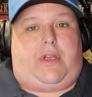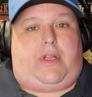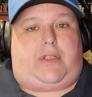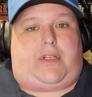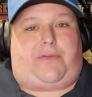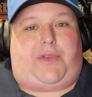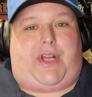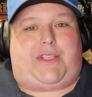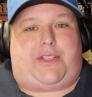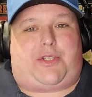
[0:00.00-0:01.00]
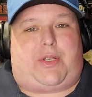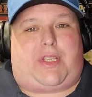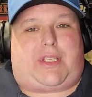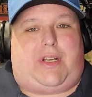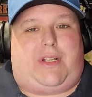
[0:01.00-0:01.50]
And uh, if you guys enjoyed
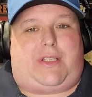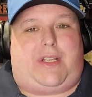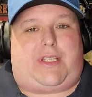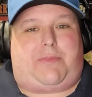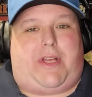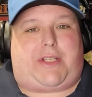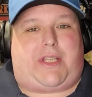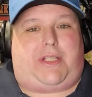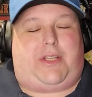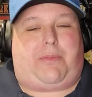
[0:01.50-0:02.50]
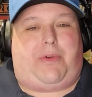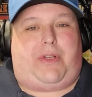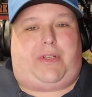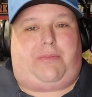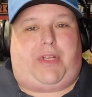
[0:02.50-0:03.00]
this content, smash that like
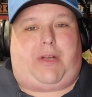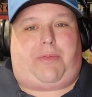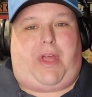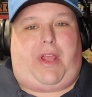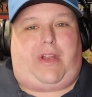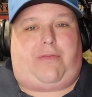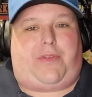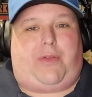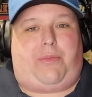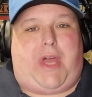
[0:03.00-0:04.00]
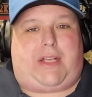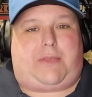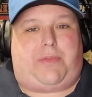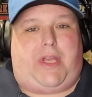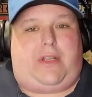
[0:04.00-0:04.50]
button and pick up that NFL max
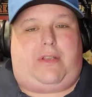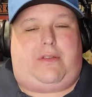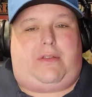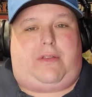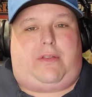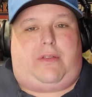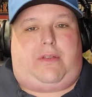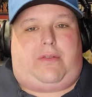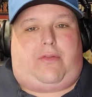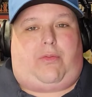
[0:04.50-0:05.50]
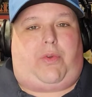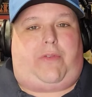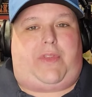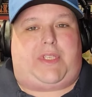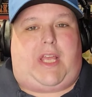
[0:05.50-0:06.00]
bet or one
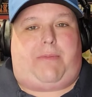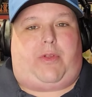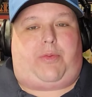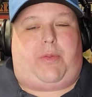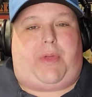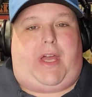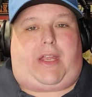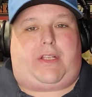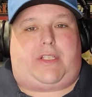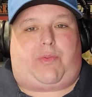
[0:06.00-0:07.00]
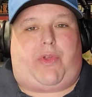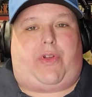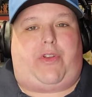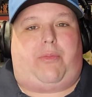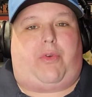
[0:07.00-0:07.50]
of these MLB packages. We
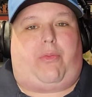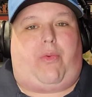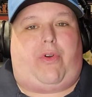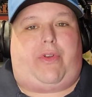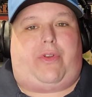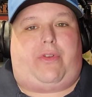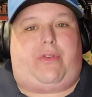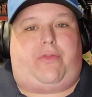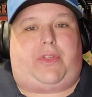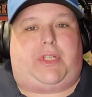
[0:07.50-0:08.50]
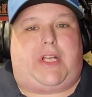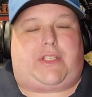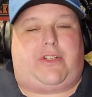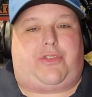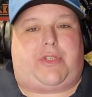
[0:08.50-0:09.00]
are number one over the last
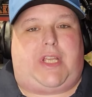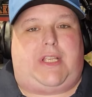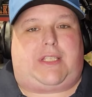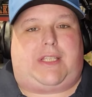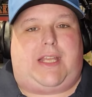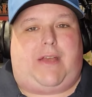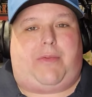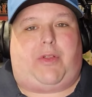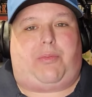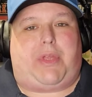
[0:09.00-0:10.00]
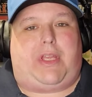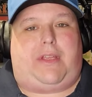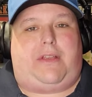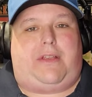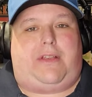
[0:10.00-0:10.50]
100 days in the MLB.